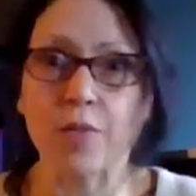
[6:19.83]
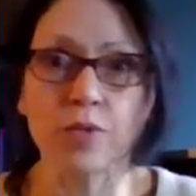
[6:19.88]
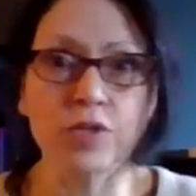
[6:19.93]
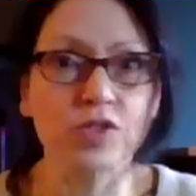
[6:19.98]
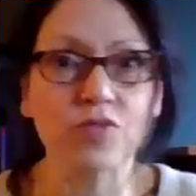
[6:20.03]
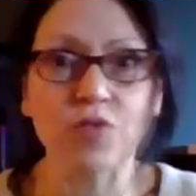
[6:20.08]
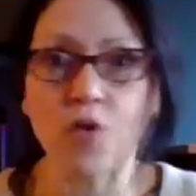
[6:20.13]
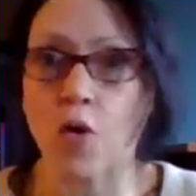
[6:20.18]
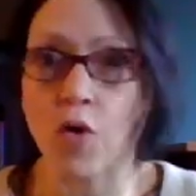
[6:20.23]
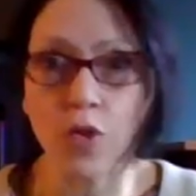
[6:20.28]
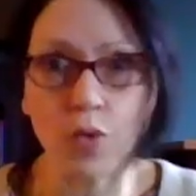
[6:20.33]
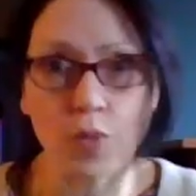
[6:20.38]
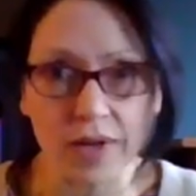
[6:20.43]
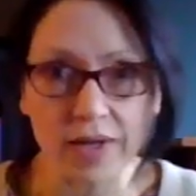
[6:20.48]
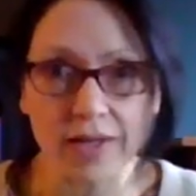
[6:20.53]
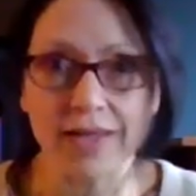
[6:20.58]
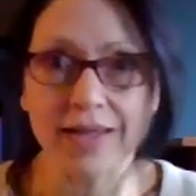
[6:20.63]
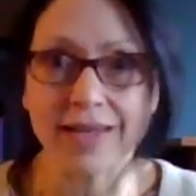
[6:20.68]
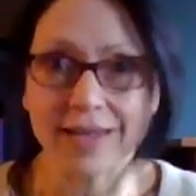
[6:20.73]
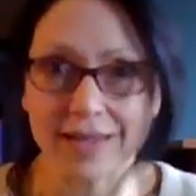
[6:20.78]
was
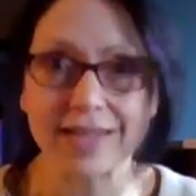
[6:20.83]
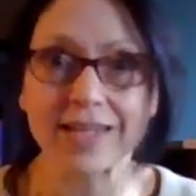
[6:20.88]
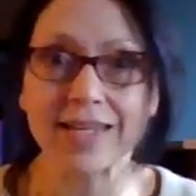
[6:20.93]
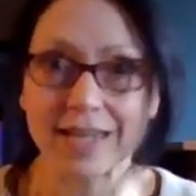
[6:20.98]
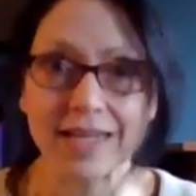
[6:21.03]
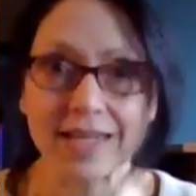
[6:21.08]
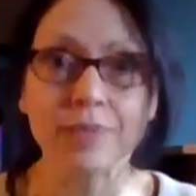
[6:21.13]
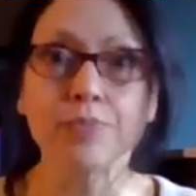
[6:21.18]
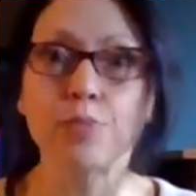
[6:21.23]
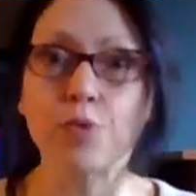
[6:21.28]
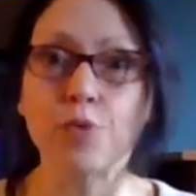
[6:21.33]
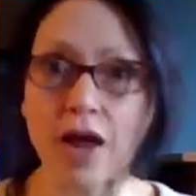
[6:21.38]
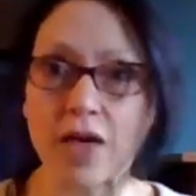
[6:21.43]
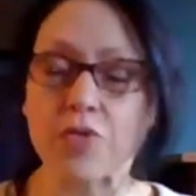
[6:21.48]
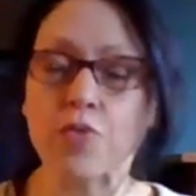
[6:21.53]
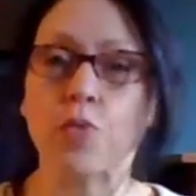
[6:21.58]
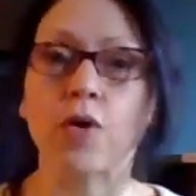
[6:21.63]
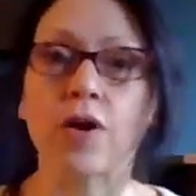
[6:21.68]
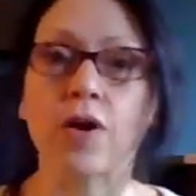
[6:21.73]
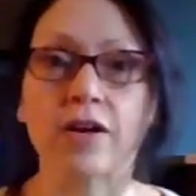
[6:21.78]
following in
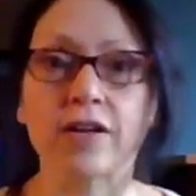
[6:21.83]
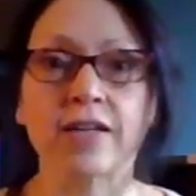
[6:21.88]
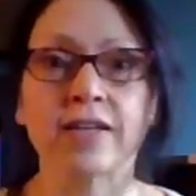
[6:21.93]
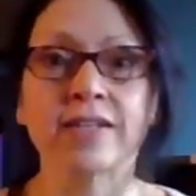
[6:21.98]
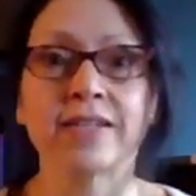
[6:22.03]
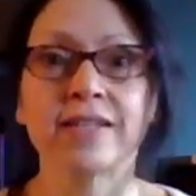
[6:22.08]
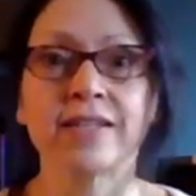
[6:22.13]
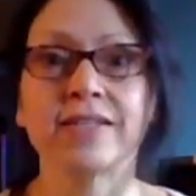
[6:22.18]
breath work.